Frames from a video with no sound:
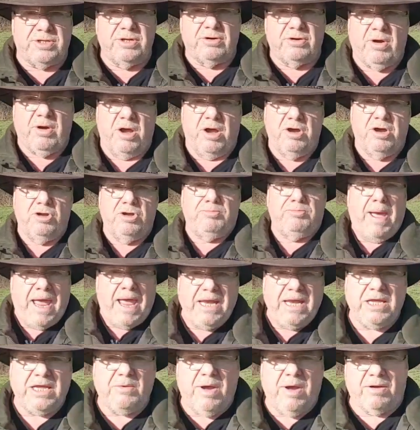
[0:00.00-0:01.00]
New Road, but
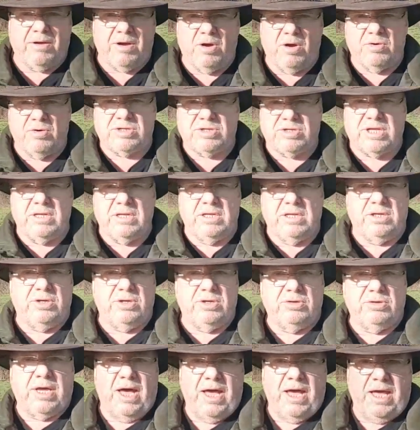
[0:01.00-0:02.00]
anywhere else in the
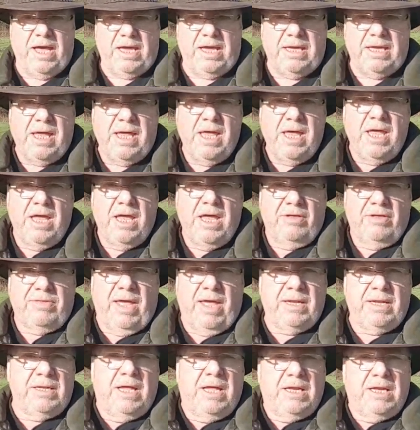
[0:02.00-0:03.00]
UK,
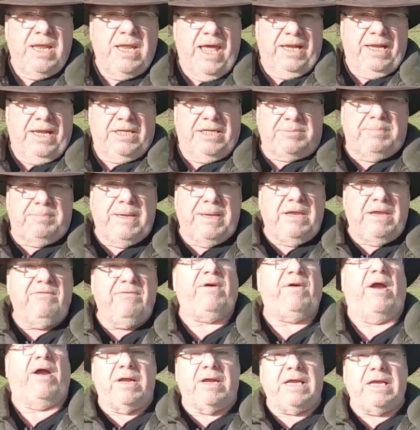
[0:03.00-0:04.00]
then let's be
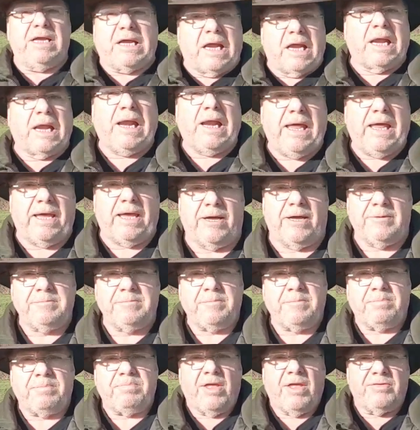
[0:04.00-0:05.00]
very clear
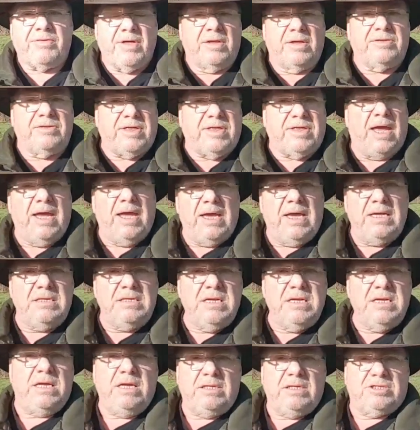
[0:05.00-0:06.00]
that they
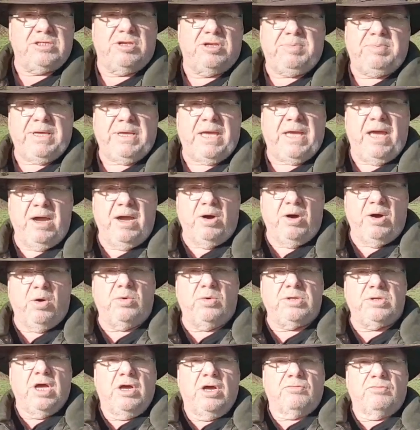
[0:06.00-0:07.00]
need to be
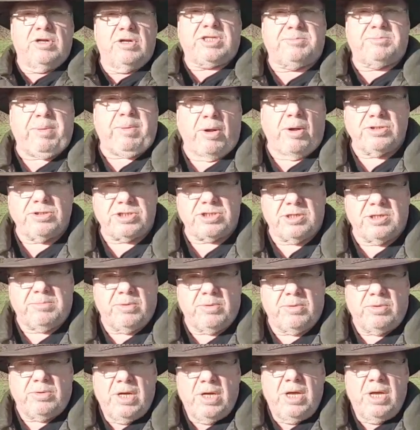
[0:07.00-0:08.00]
held
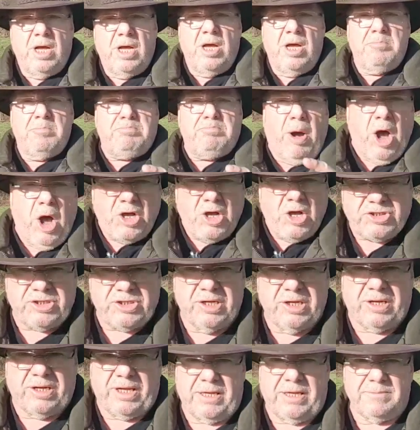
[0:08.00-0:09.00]
responsible
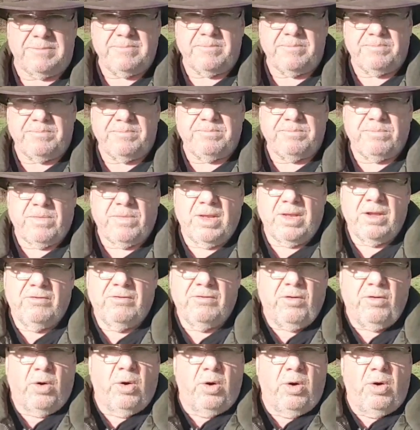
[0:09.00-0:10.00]
personally
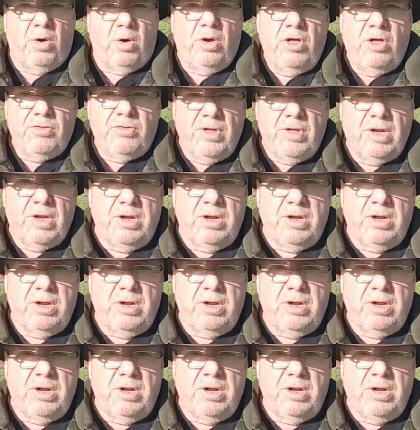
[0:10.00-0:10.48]
for the